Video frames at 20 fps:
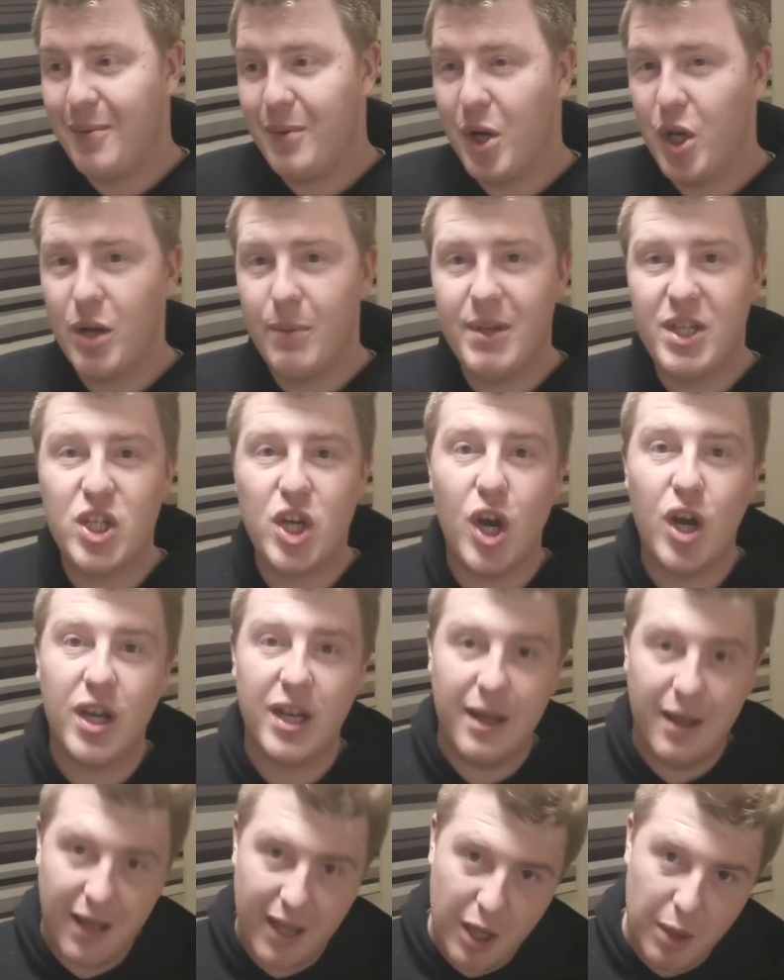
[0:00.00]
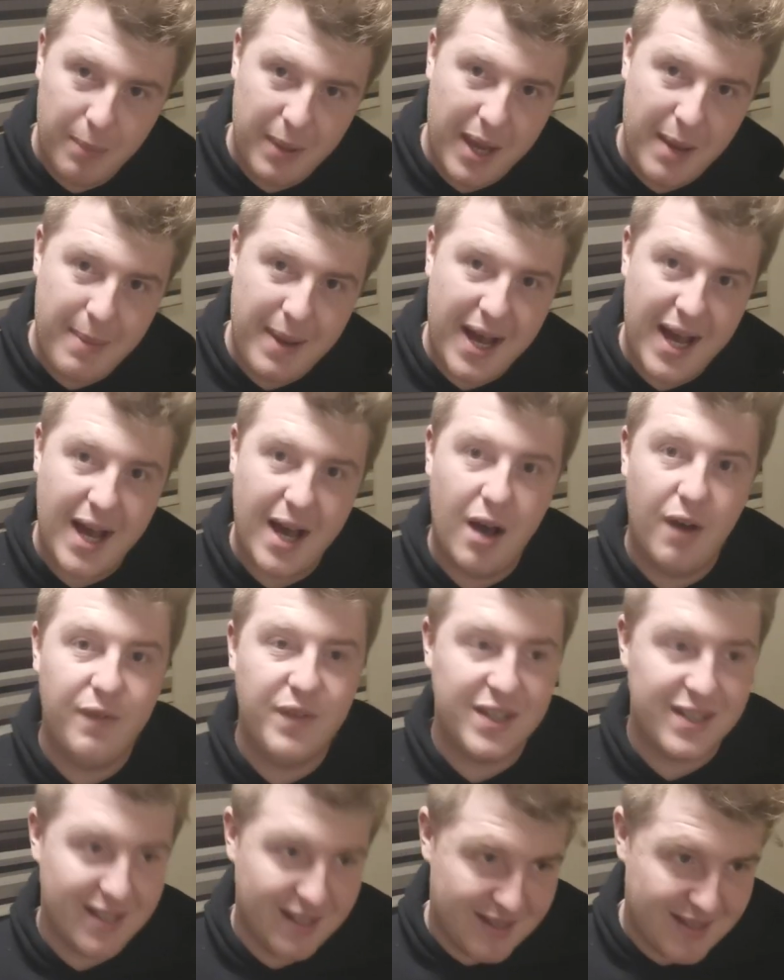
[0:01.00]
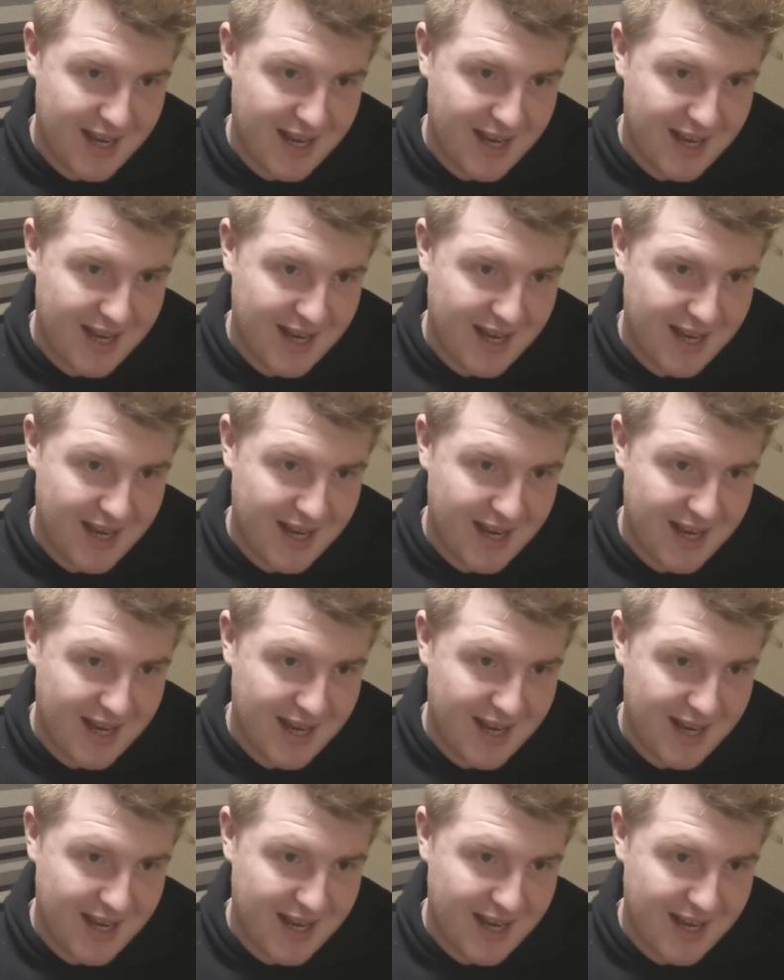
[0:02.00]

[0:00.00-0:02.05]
we're going to be talking a little bit about, obviously,